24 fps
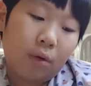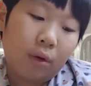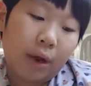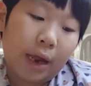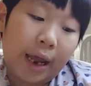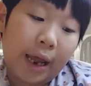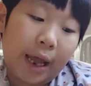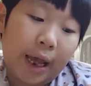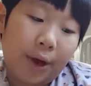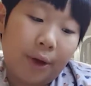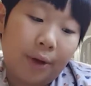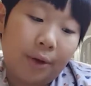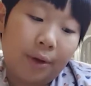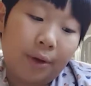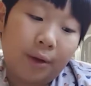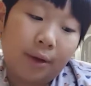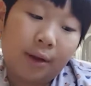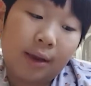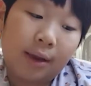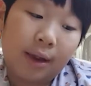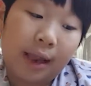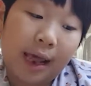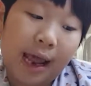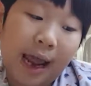L.
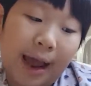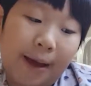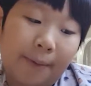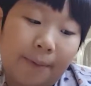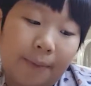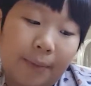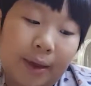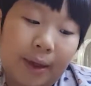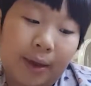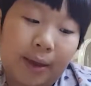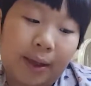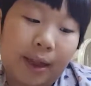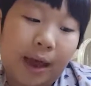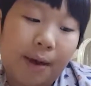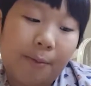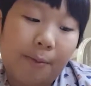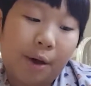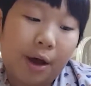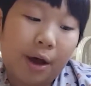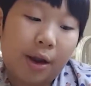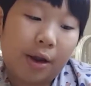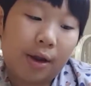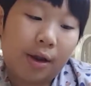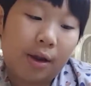Lamb and
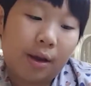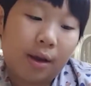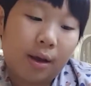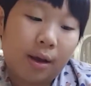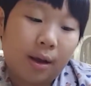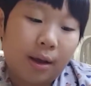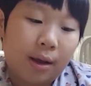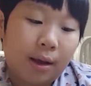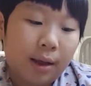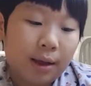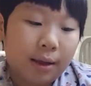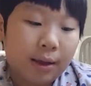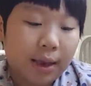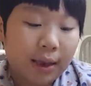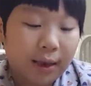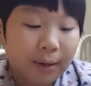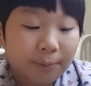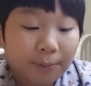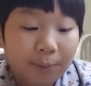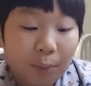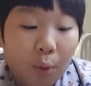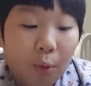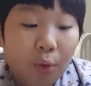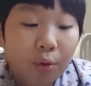lemon. They
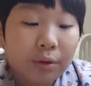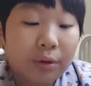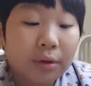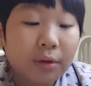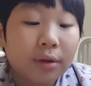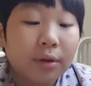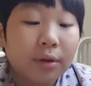both